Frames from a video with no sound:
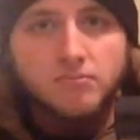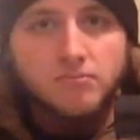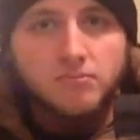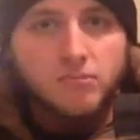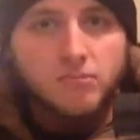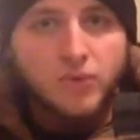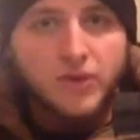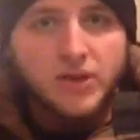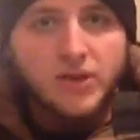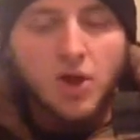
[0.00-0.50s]

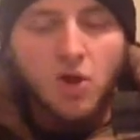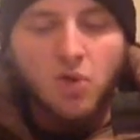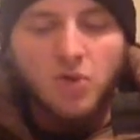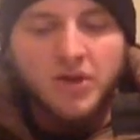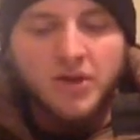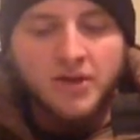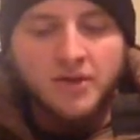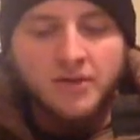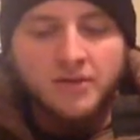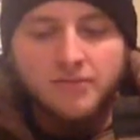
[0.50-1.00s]

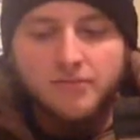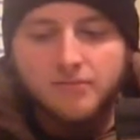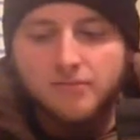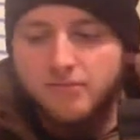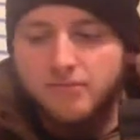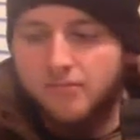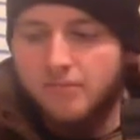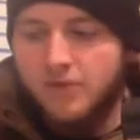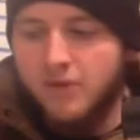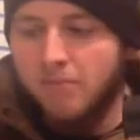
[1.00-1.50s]
reloading
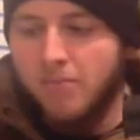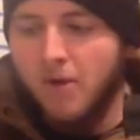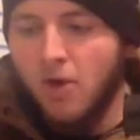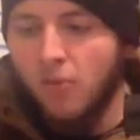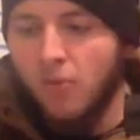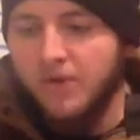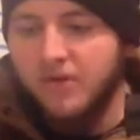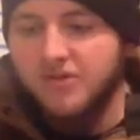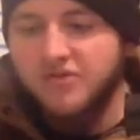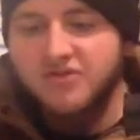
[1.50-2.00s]

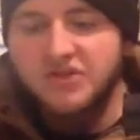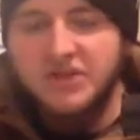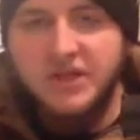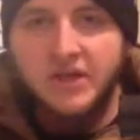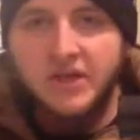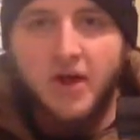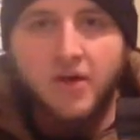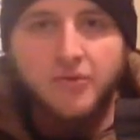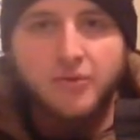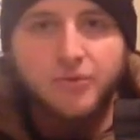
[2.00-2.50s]
components and
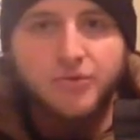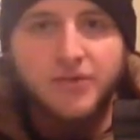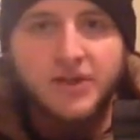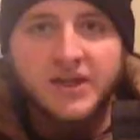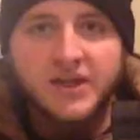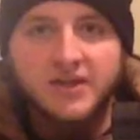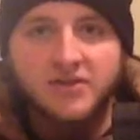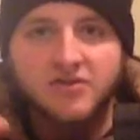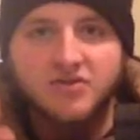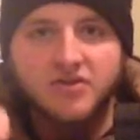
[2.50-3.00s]
other
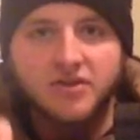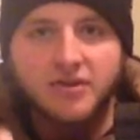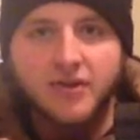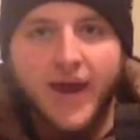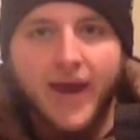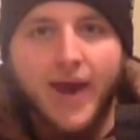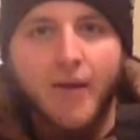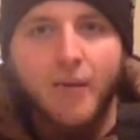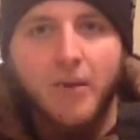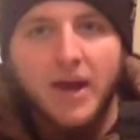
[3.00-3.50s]
things, and
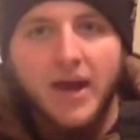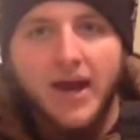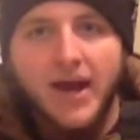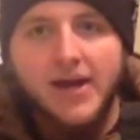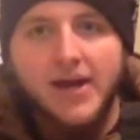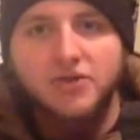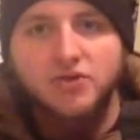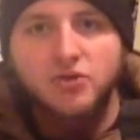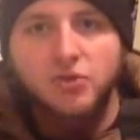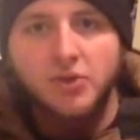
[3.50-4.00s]
how I
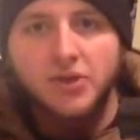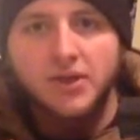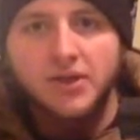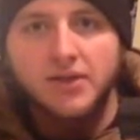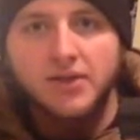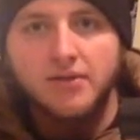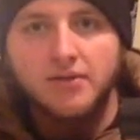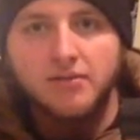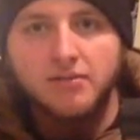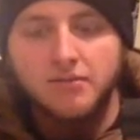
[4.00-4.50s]

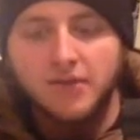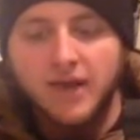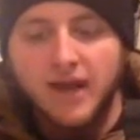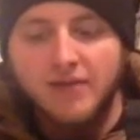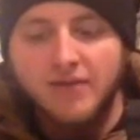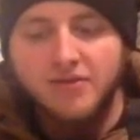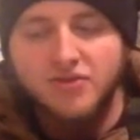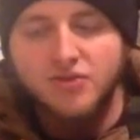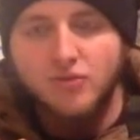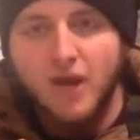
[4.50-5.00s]
actually
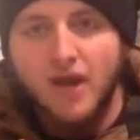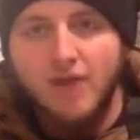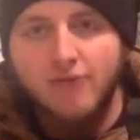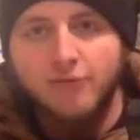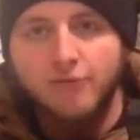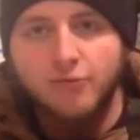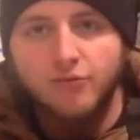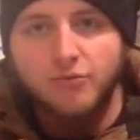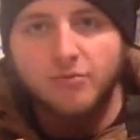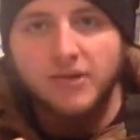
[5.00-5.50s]
got this
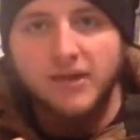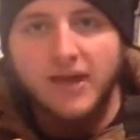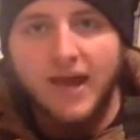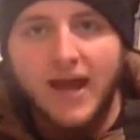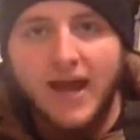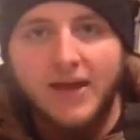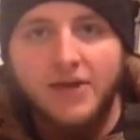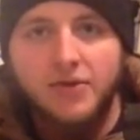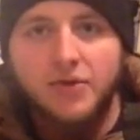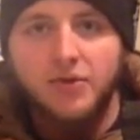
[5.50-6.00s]
rifle to be
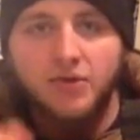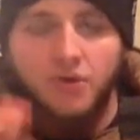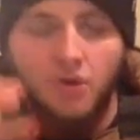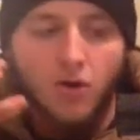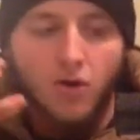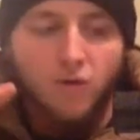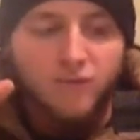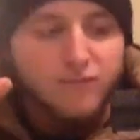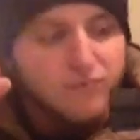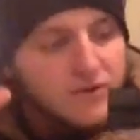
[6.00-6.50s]
accurate, or
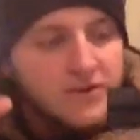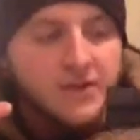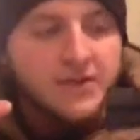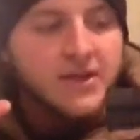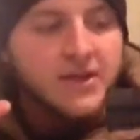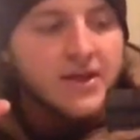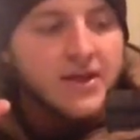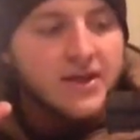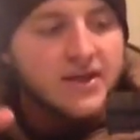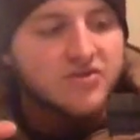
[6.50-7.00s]
hopefully
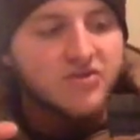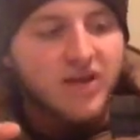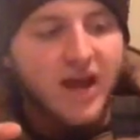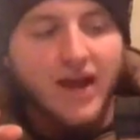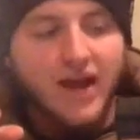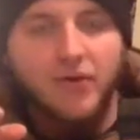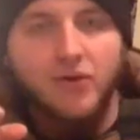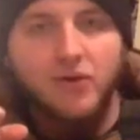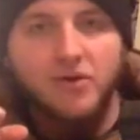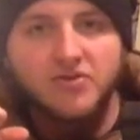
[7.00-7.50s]
as
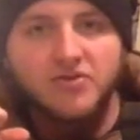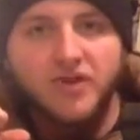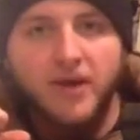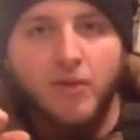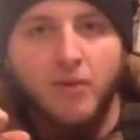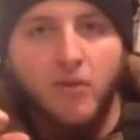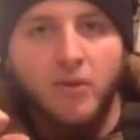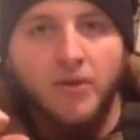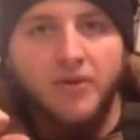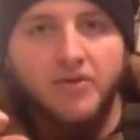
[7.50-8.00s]
accurate as I
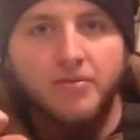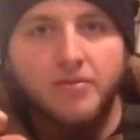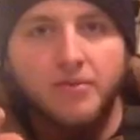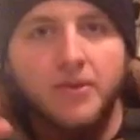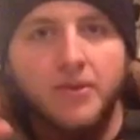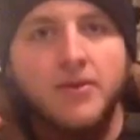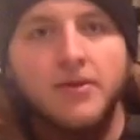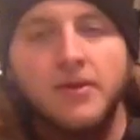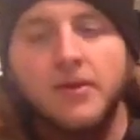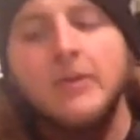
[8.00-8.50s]
want it to
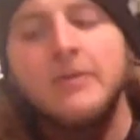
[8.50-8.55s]
be.